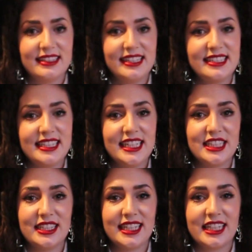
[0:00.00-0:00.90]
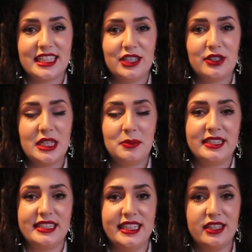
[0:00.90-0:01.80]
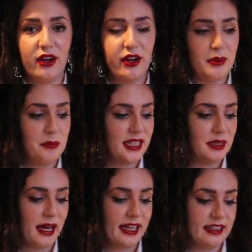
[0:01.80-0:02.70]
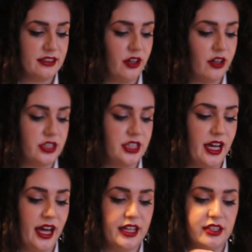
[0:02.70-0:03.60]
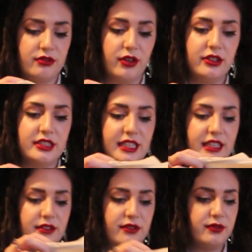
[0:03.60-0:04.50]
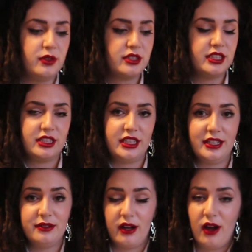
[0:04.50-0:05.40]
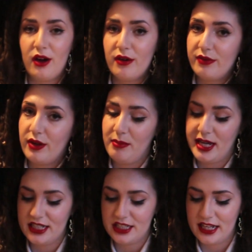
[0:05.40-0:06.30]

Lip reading: This t-shirt has actually already been seen on Millie McIntosh and Rosie Fortescue of Made in